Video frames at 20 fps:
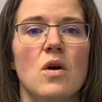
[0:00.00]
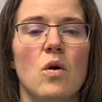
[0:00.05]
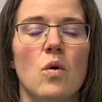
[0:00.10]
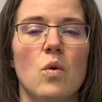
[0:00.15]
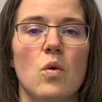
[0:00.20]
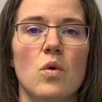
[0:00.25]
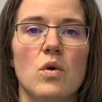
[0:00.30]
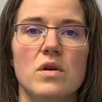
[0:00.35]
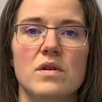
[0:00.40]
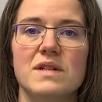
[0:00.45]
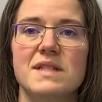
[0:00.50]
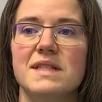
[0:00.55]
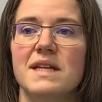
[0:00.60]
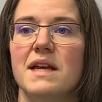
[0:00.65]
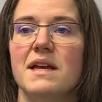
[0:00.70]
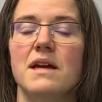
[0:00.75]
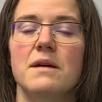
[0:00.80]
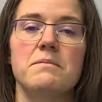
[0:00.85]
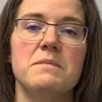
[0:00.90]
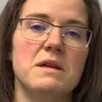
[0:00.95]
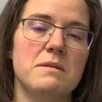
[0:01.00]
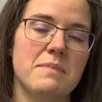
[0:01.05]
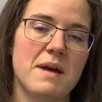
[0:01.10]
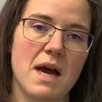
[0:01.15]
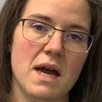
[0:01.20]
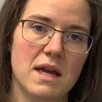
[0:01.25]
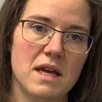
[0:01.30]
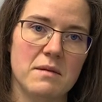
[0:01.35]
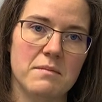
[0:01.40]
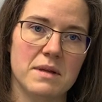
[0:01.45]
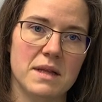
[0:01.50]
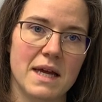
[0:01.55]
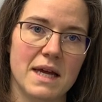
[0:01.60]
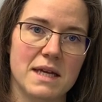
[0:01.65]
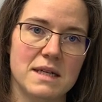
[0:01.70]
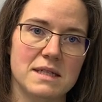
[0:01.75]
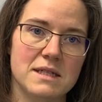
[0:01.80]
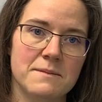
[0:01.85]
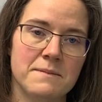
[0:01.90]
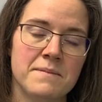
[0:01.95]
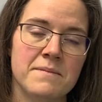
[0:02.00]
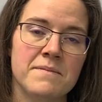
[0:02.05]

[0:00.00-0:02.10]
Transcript: or say a meatpacking plant.